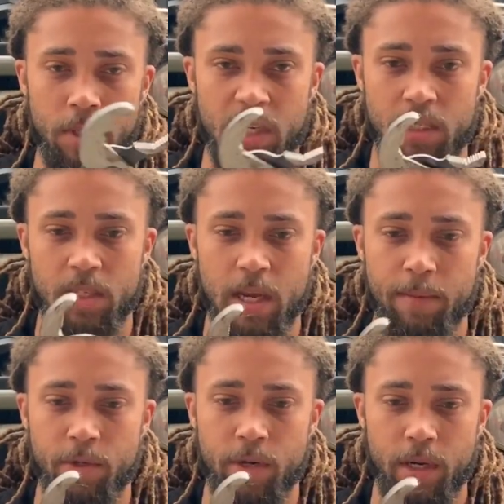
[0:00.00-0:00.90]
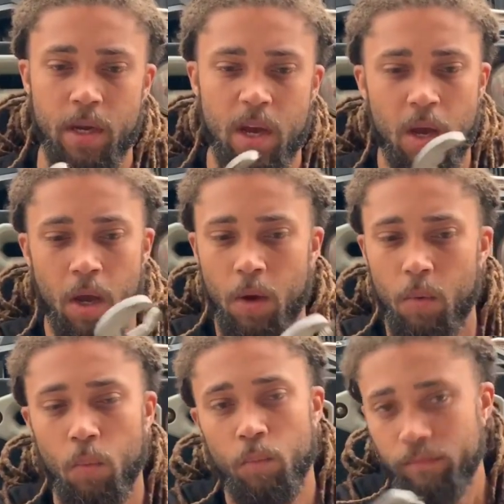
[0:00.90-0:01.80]
It does the same trick.
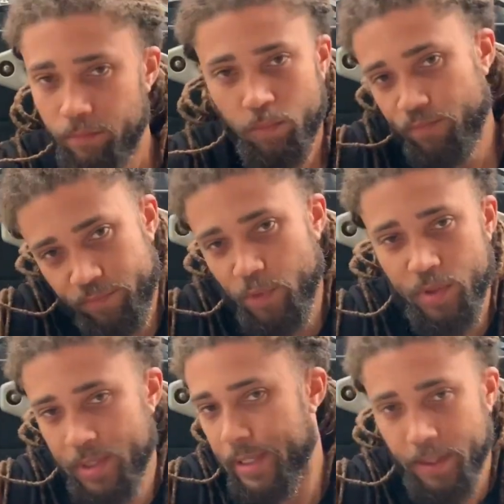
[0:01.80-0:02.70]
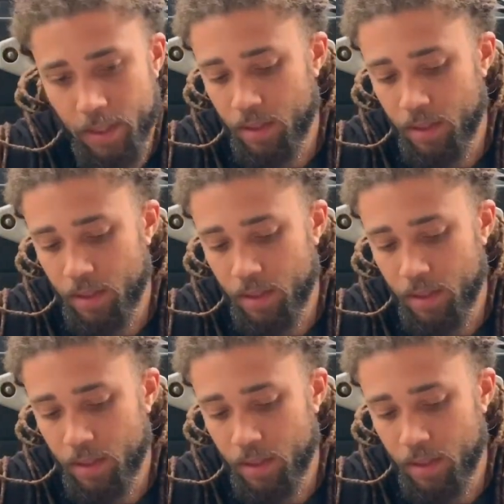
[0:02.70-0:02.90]
We'll see.